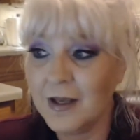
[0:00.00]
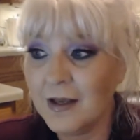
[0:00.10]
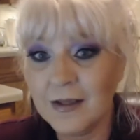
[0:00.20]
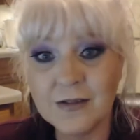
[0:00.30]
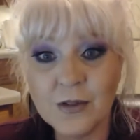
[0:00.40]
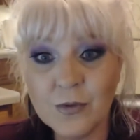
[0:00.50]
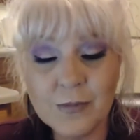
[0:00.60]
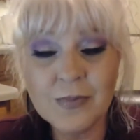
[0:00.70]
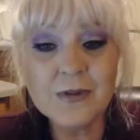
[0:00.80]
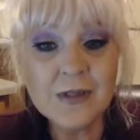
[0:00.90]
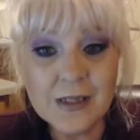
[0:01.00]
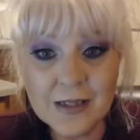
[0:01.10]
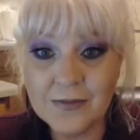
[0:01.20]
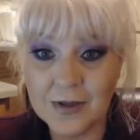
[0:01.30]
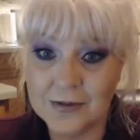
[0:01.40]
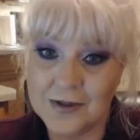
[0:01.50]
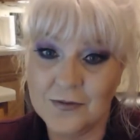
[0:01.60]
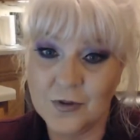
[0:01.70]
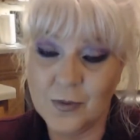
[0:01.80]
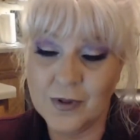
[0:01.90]
I said, you wouldn't believe how
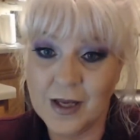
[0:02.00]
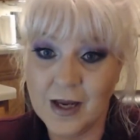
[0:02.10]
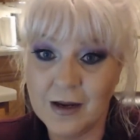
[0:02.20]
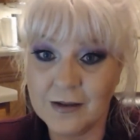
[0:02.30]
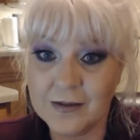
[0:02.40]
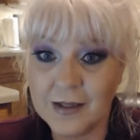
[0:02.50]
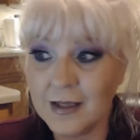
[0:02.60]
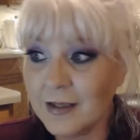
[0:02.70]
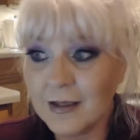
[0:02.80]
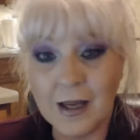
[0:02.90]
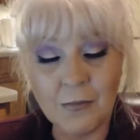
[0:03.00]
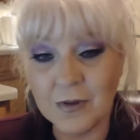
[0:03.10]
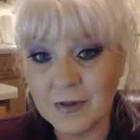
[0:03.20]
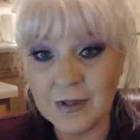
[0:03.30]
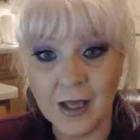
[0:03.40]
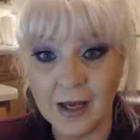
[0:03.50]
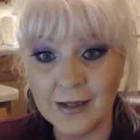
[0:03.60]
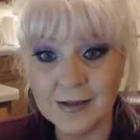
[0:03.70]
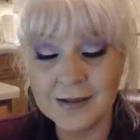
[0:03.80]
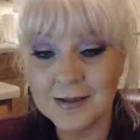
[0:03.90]
comfortable they are. And I wasn't
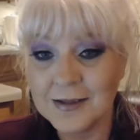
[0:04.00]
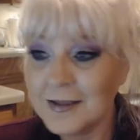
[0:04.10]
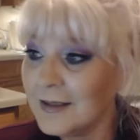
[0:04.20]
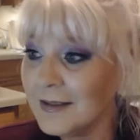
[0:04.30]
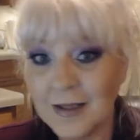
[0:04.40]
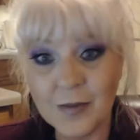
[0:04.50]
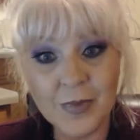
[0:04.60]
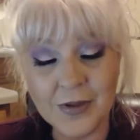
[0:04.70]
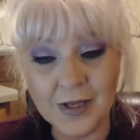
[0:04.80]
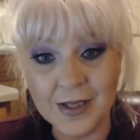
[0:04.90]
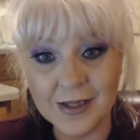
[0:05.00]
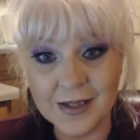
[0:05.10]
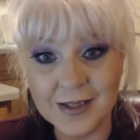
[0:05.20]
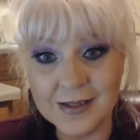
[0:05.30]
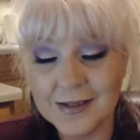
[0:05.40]
lying about anything.